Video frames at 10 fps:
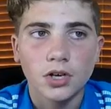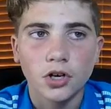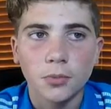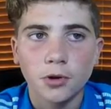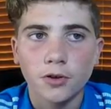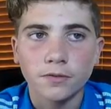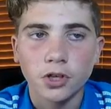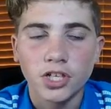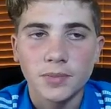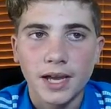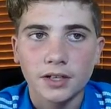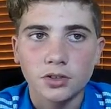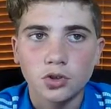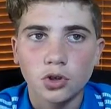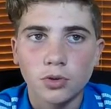my GoPro floaty
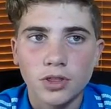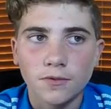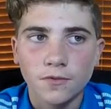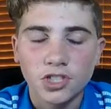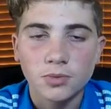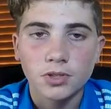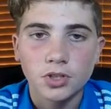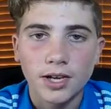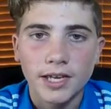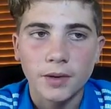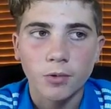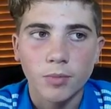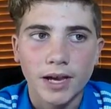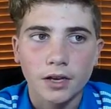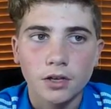back door with the Fisherman's Eye
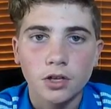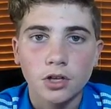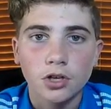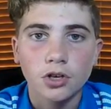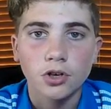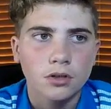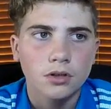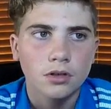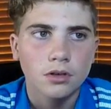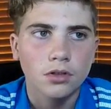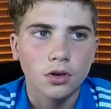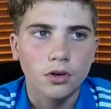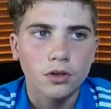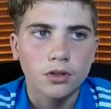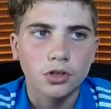camera mount?
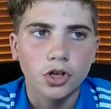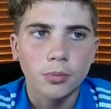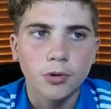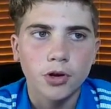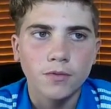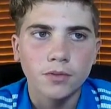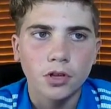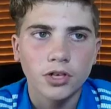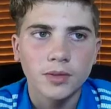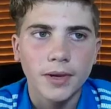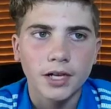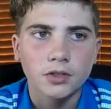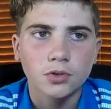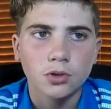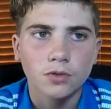No, the GoPro floaty
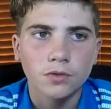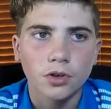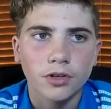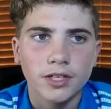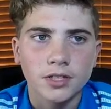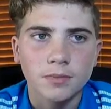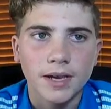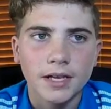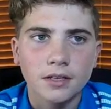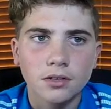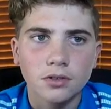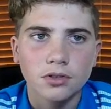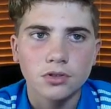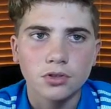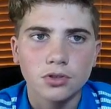back door float is made
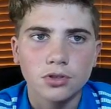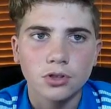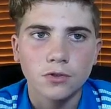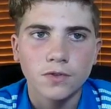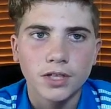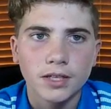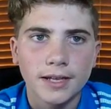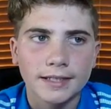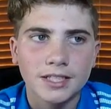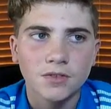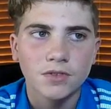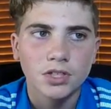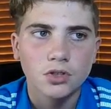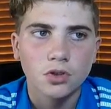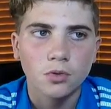to suit surfing and
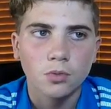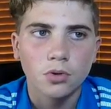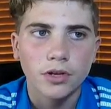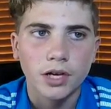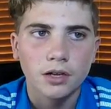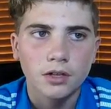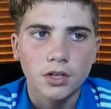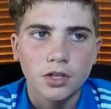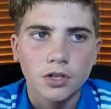activities on the water.